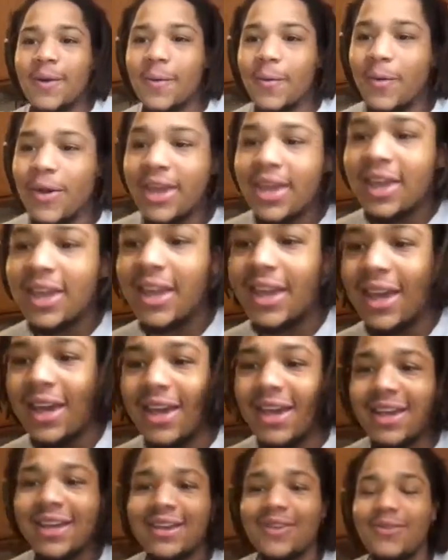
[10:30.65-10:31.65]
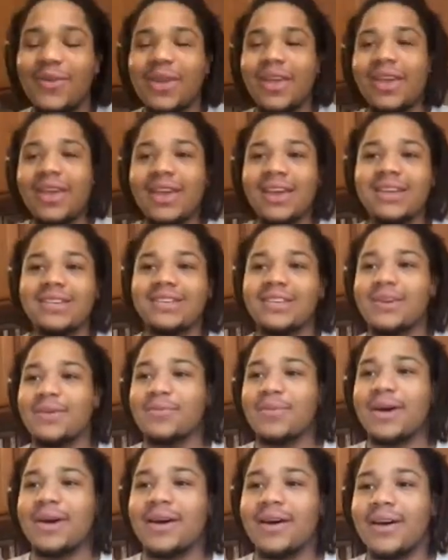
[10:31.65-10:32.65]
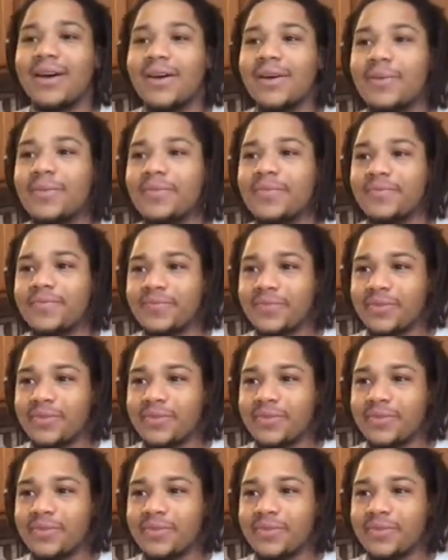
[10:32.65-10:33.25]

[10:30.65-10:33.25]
We can get some